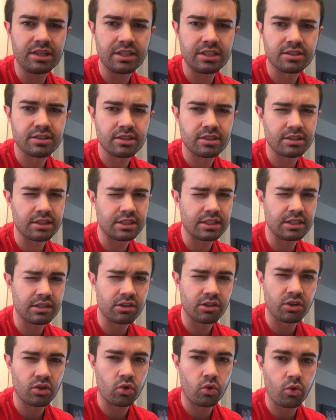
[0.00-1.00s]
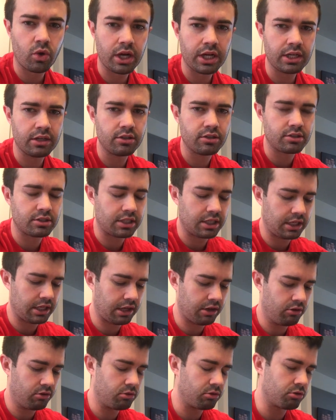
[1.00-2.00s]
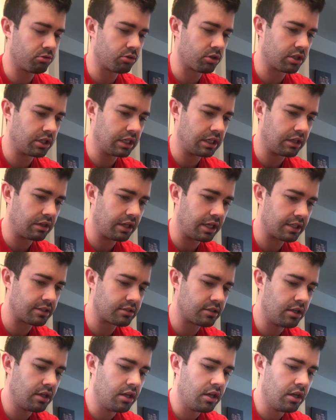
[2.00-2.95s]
on this because I didn't quite understand how it would work in class.